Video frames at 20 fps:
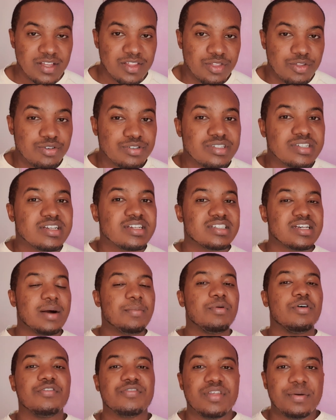Those are some
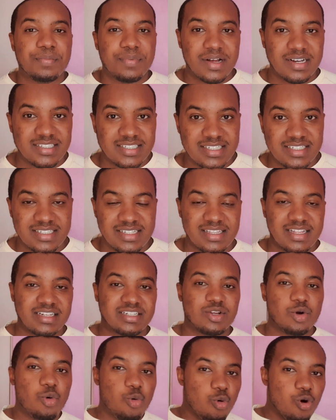of the pluses
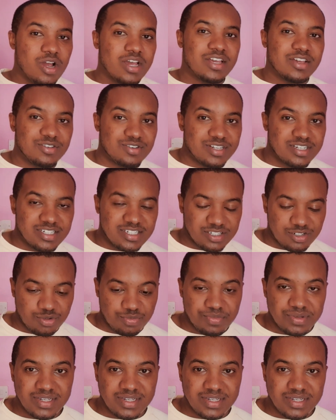that why you need to be.